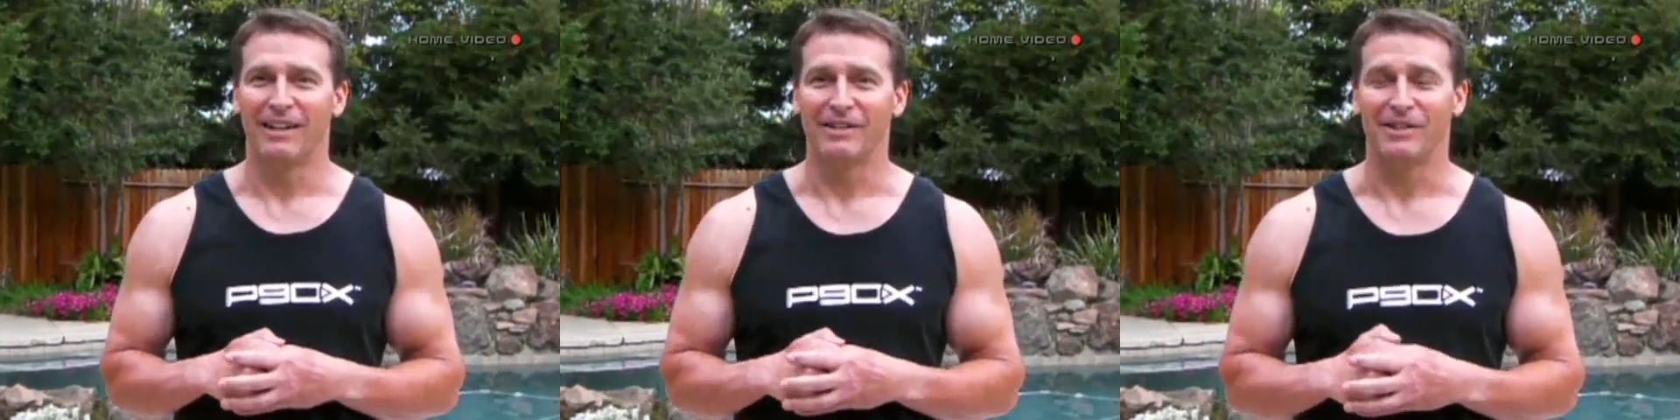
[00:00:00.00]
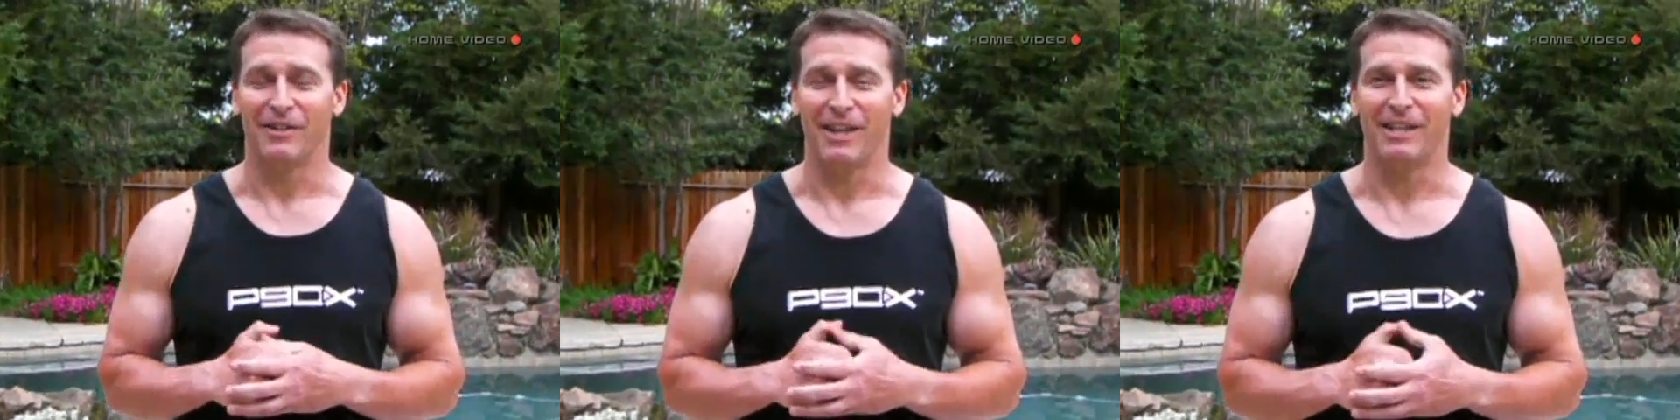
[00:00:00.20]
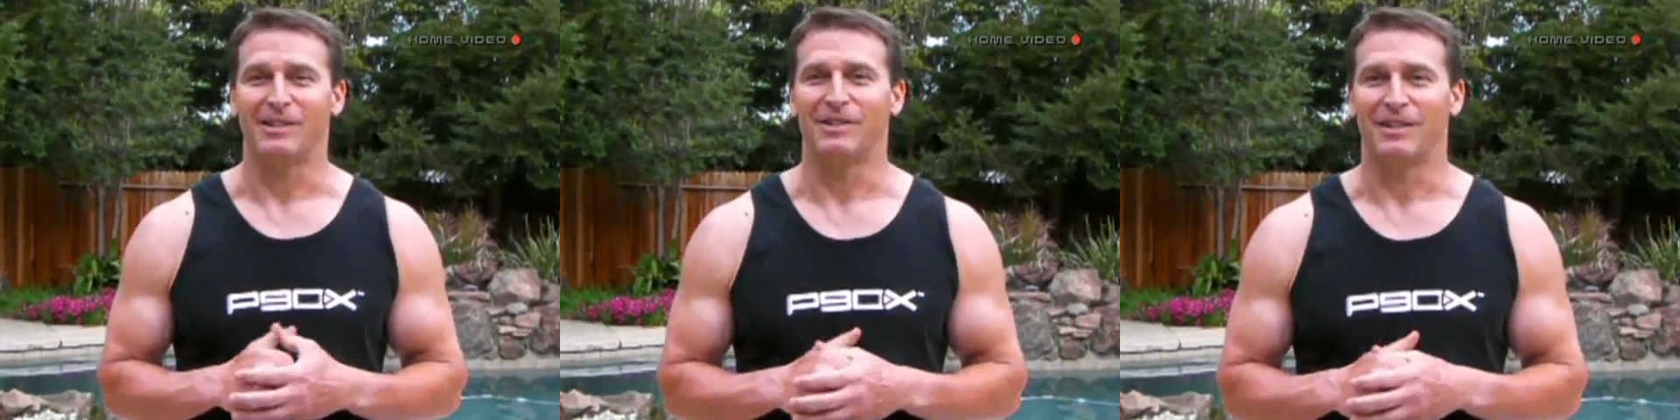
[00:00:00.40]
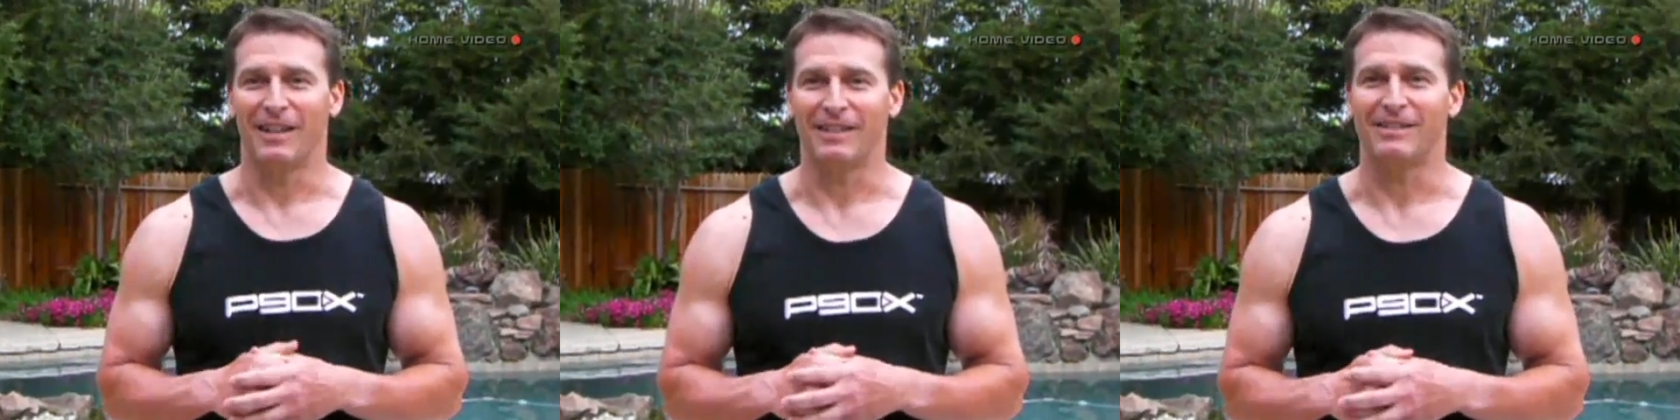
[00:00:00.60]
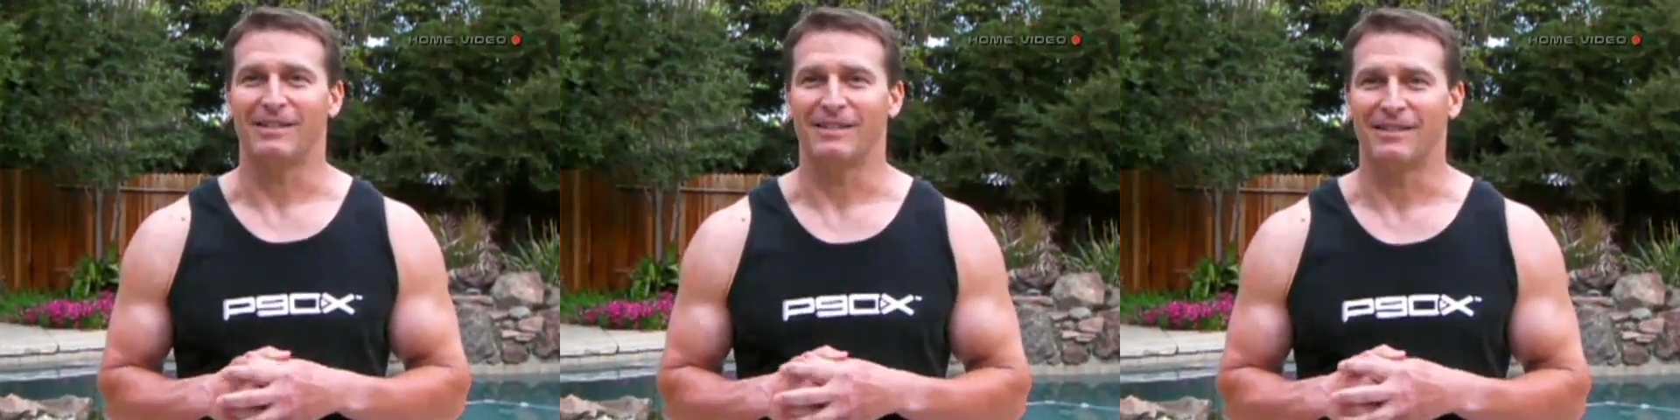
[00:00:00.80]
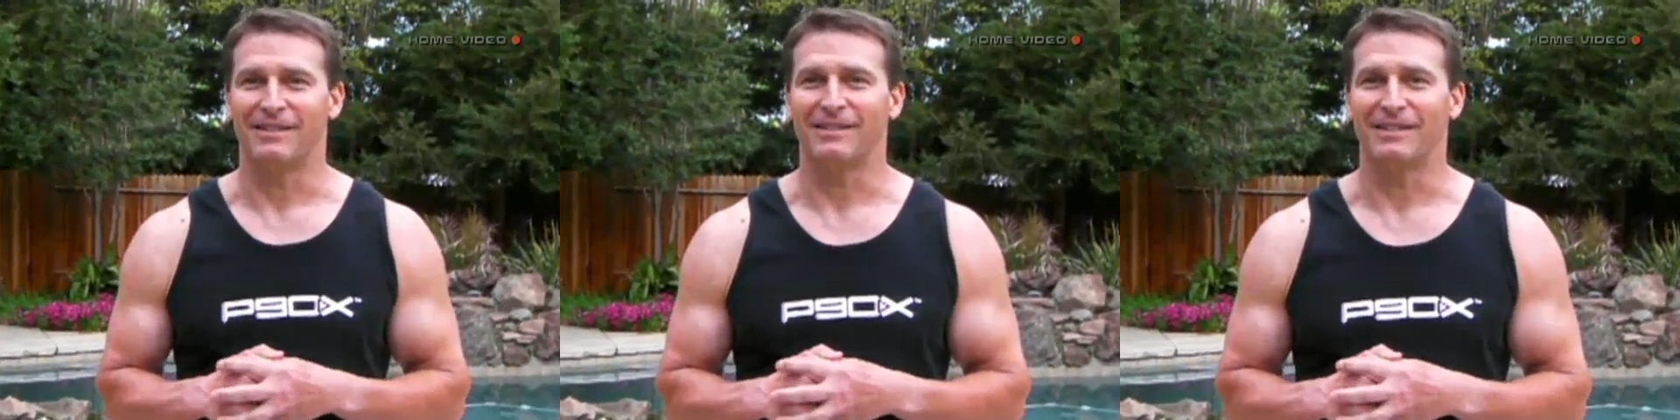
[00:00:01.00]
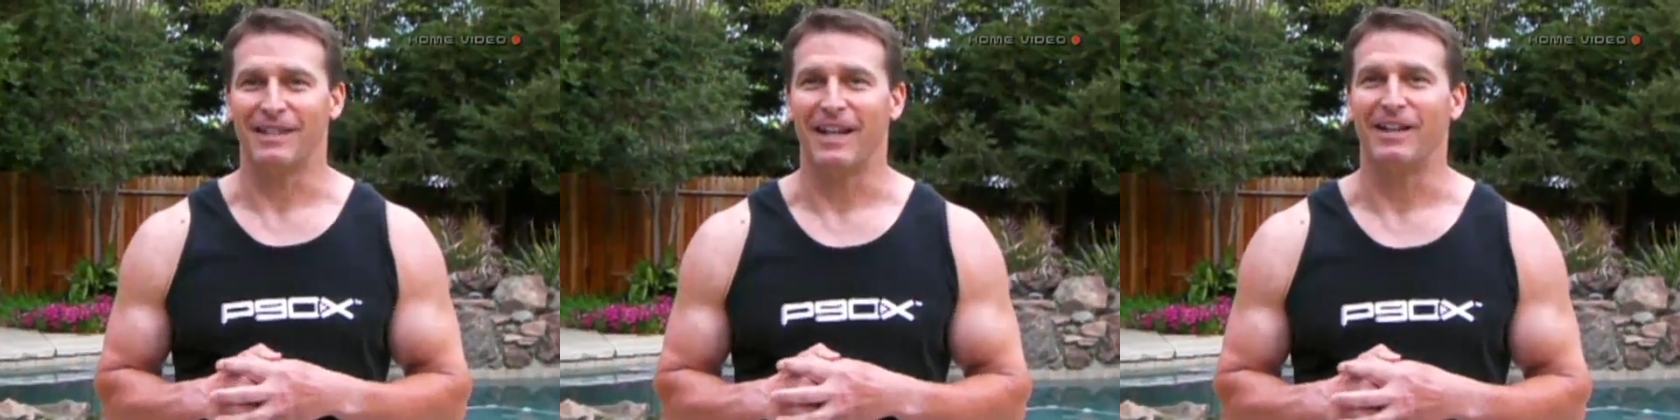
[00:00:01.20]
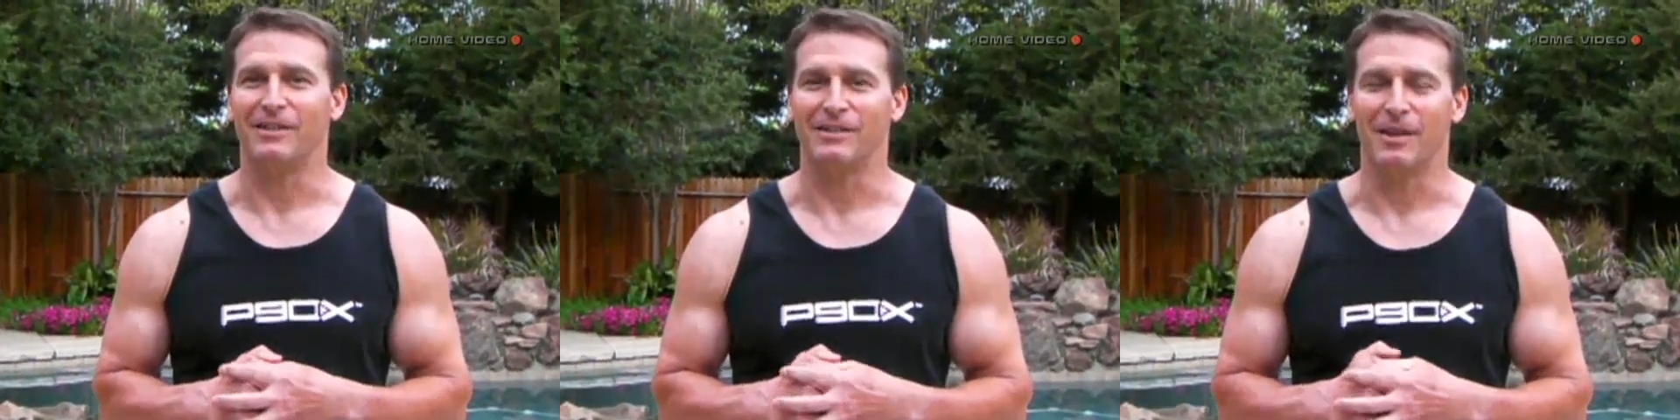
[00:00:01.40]
So that's
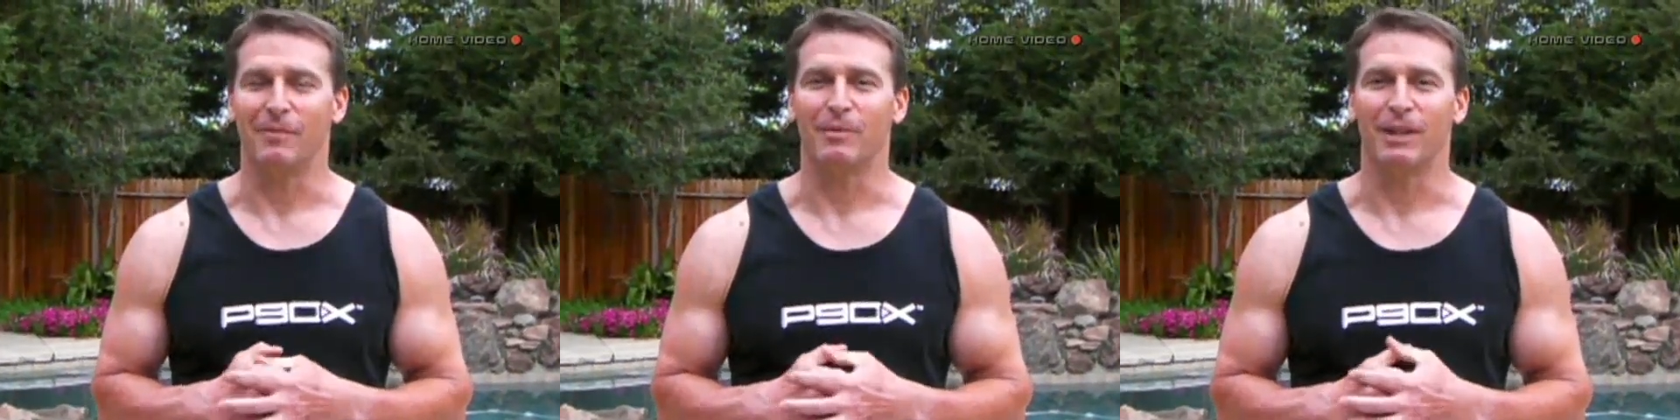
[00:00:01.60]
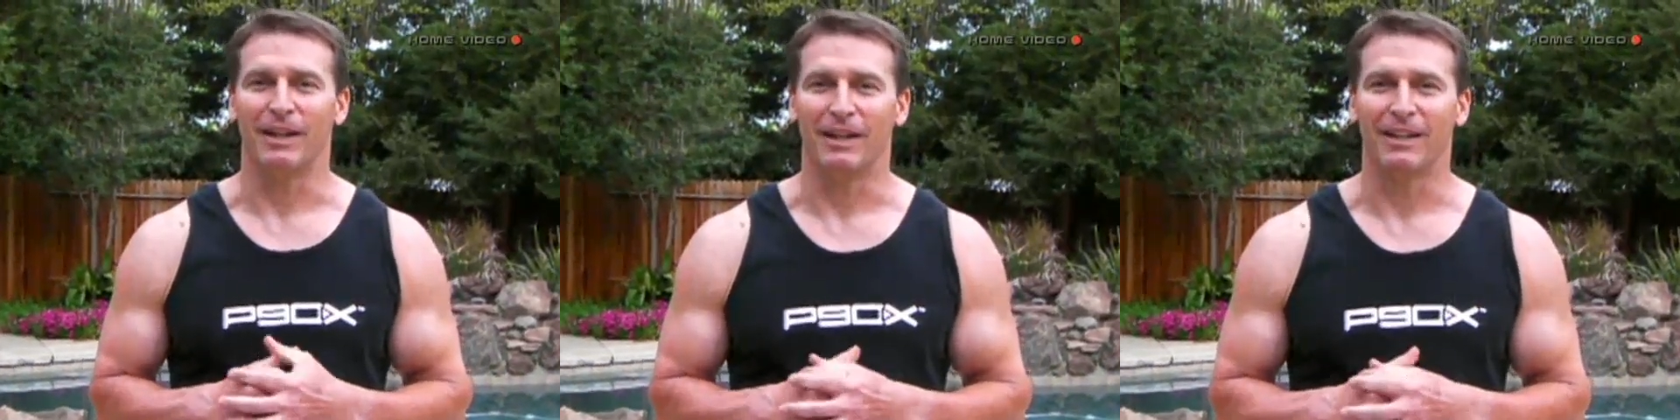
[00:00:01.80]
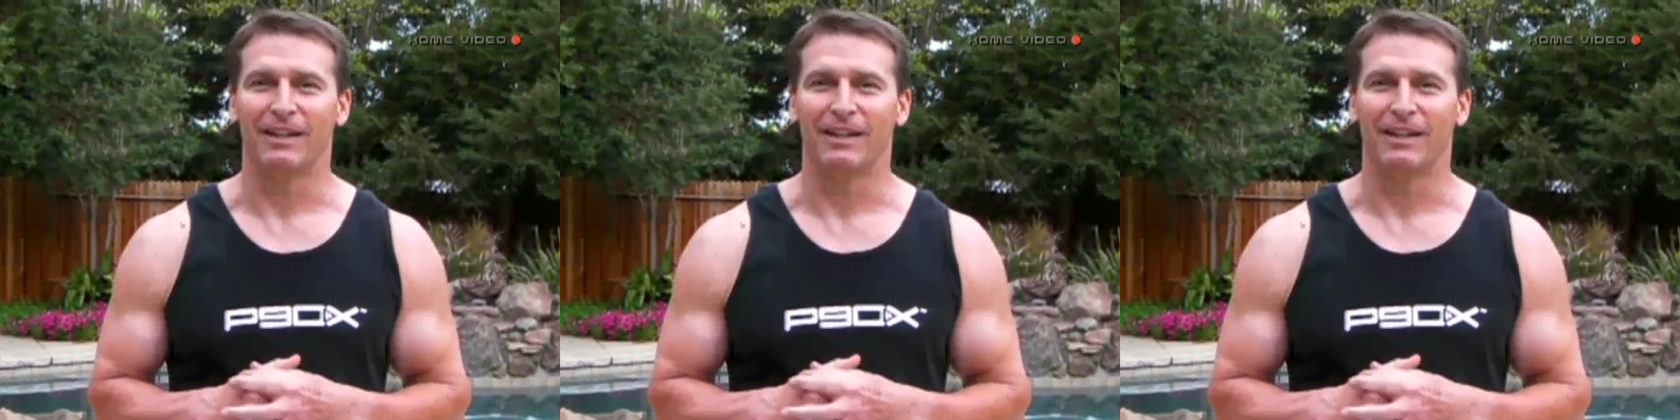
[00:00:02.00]
saying something.